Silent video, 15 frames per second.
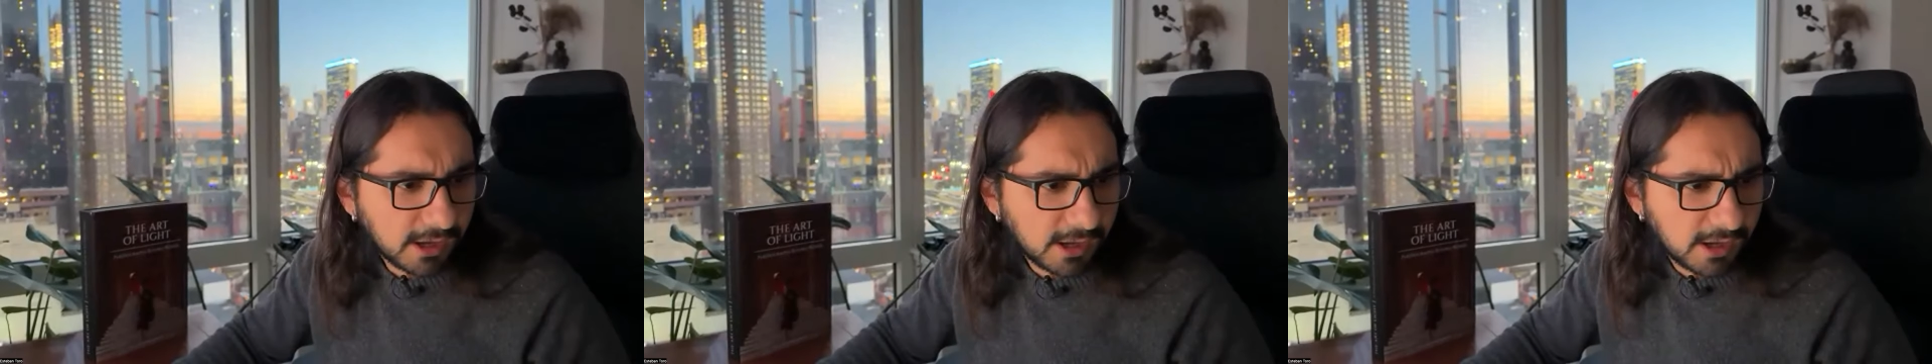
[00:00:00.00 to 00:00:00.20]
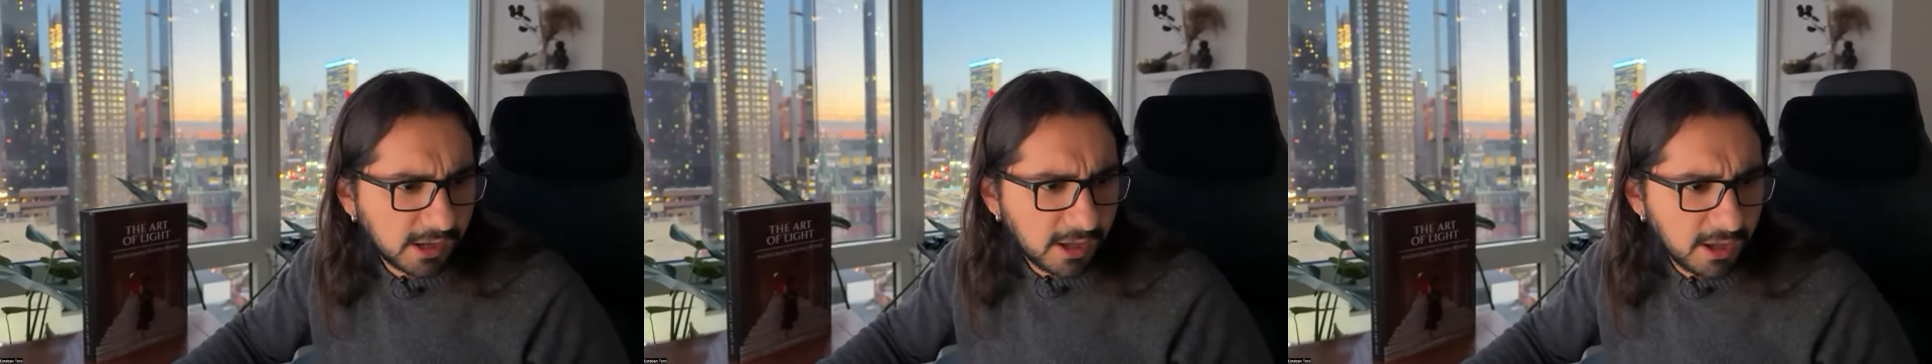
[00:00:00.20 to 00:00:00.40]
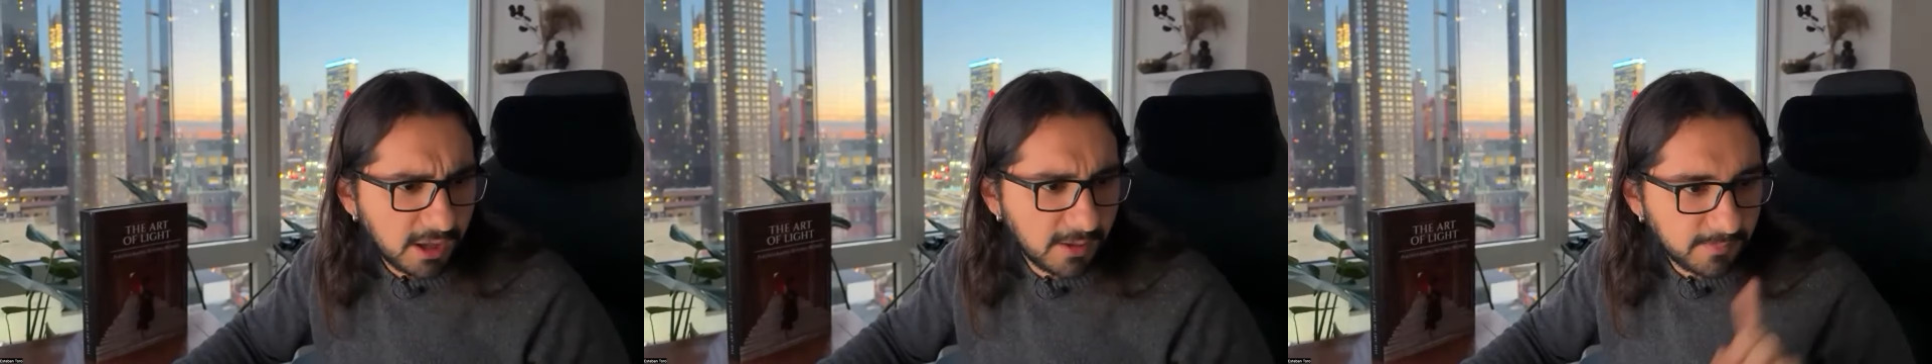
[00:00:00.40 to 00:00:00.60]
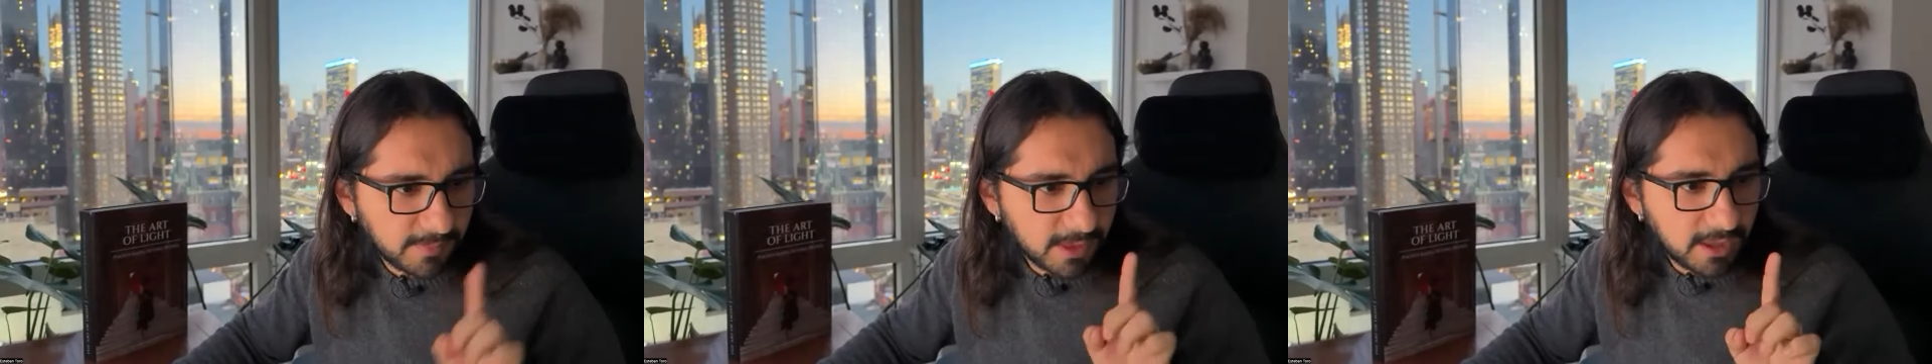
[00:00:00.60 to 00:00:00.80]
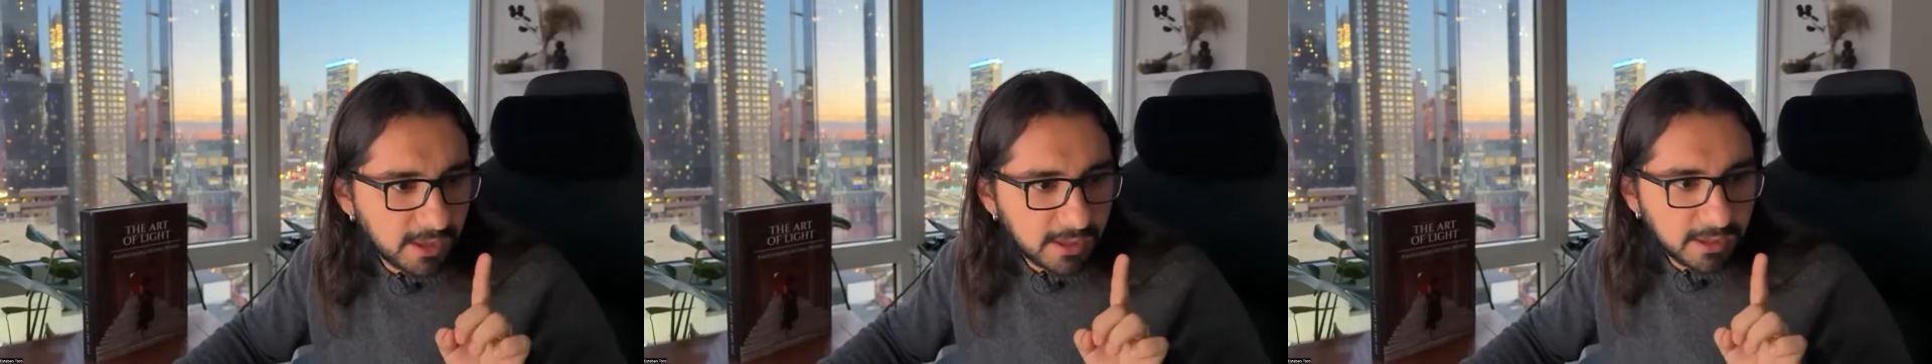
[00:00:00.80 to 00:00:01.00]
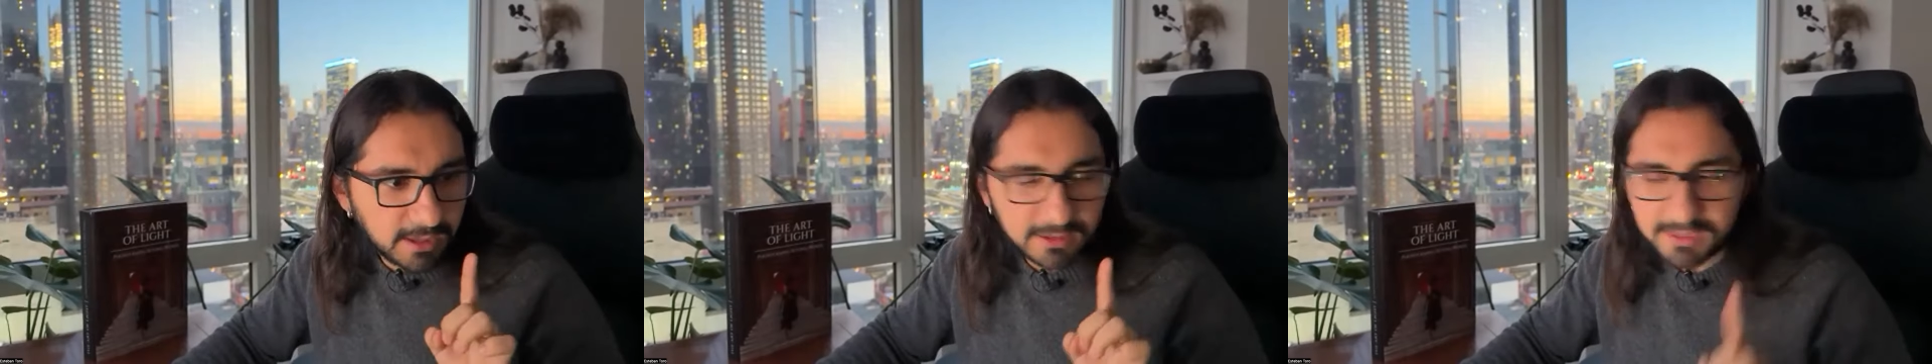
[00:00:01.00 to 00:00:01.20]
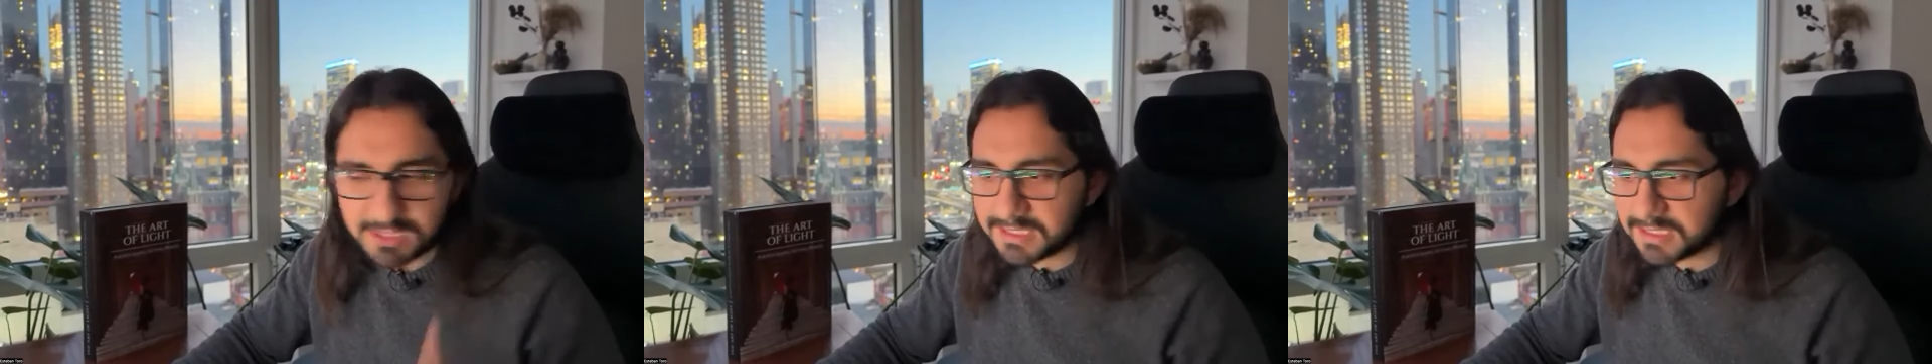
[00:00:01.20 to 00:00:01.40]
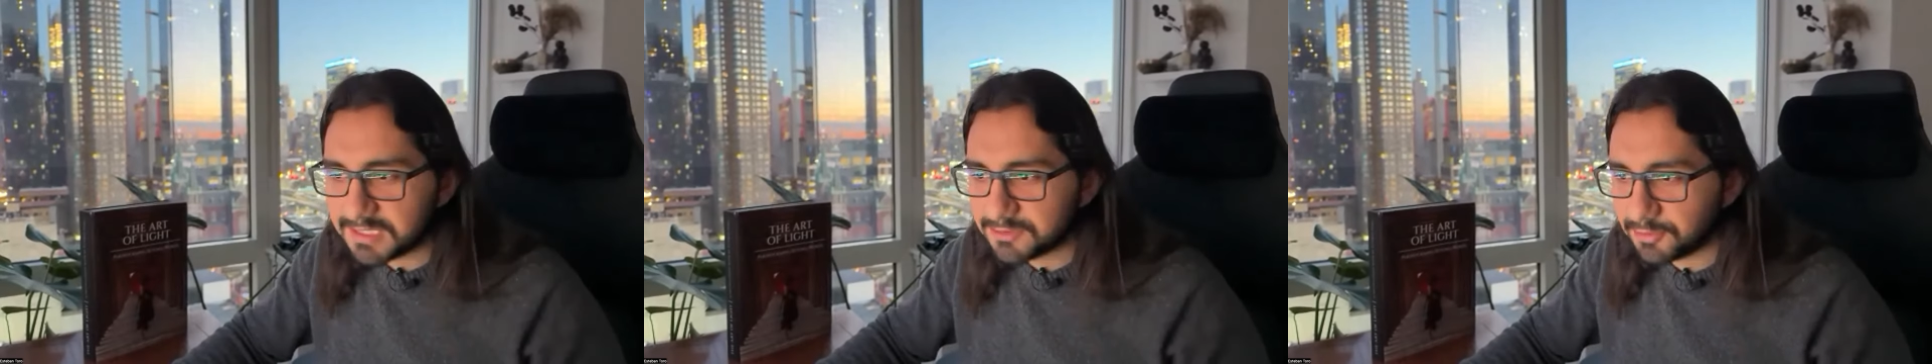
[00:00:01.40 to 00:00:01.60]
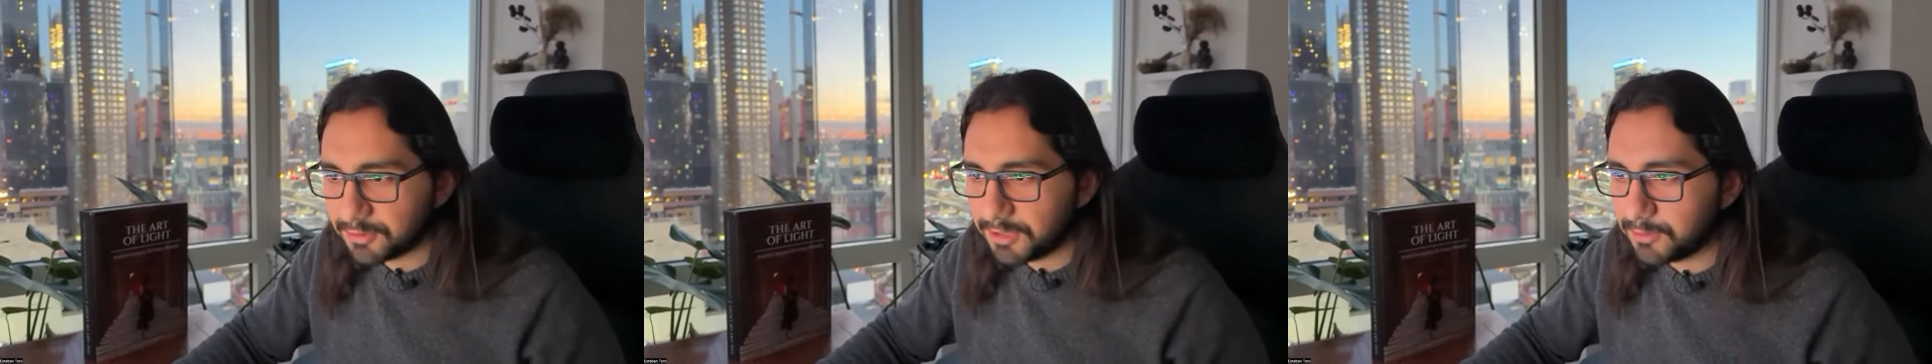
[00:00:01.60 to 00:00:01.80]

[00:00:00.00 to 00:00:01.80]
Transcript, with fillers: Um, this is